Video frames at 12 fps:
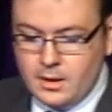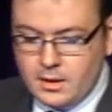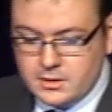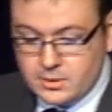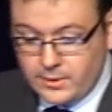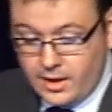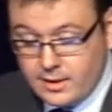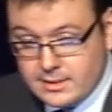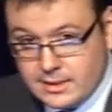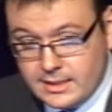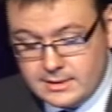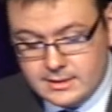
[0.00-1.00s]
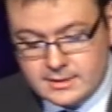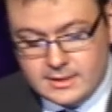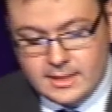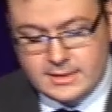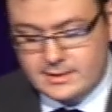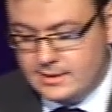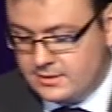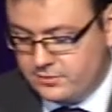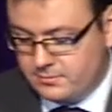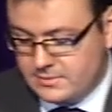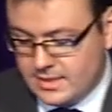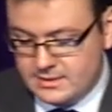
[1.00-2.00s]
So we isolated CACs
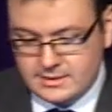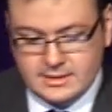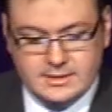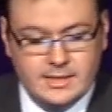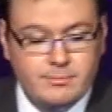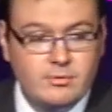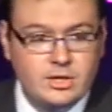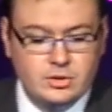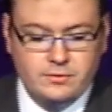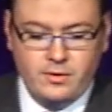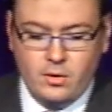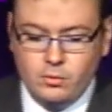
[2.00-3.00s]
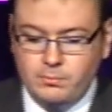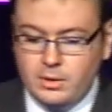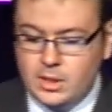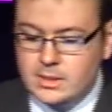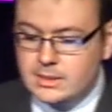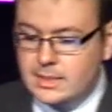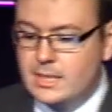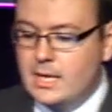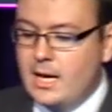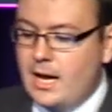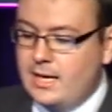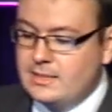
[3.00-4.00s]
from density separation of whole blood
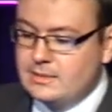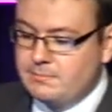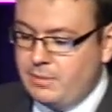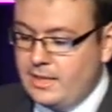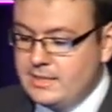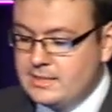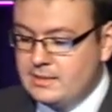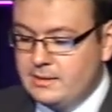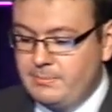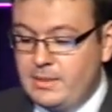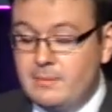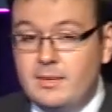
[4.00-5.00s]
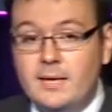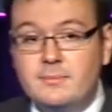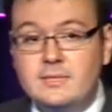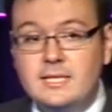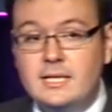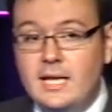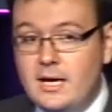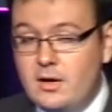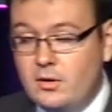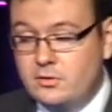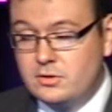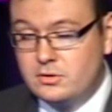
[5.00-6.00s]
and plated the PBMC layer
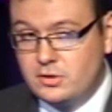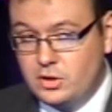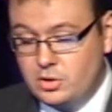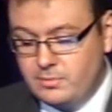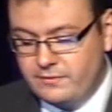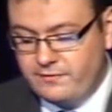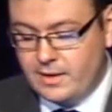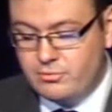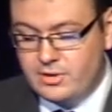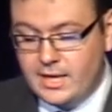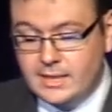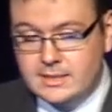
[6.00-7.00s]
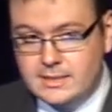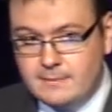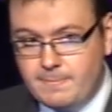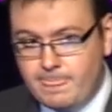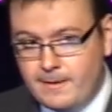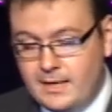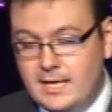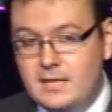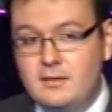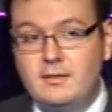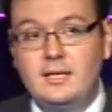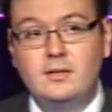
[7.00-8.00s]
on human fibronectin in
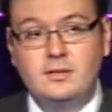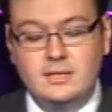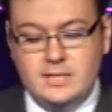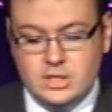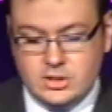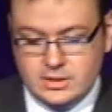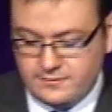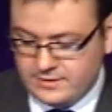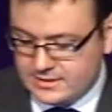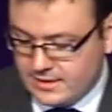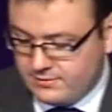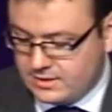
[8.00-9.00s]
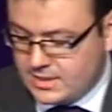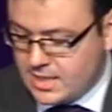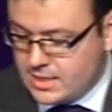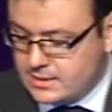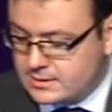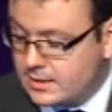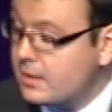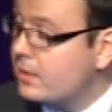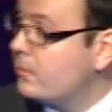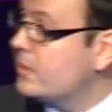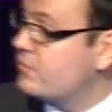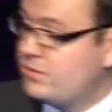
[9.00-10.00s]
endothelial conditions for 7 days,
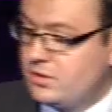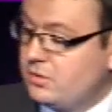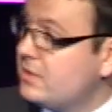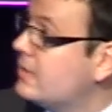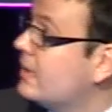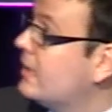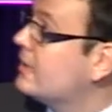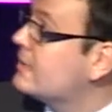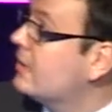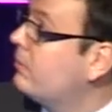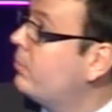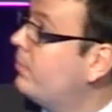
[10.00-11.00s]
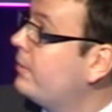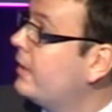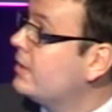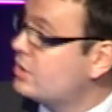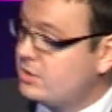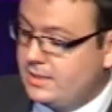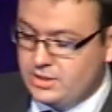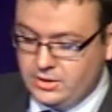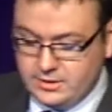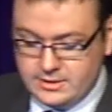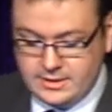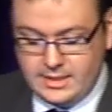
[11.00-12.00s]
which resulted in a cell population, as you
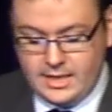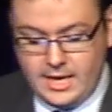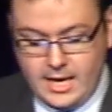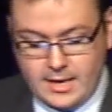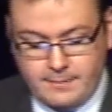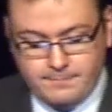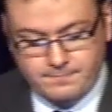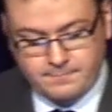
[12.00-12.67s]
can see here.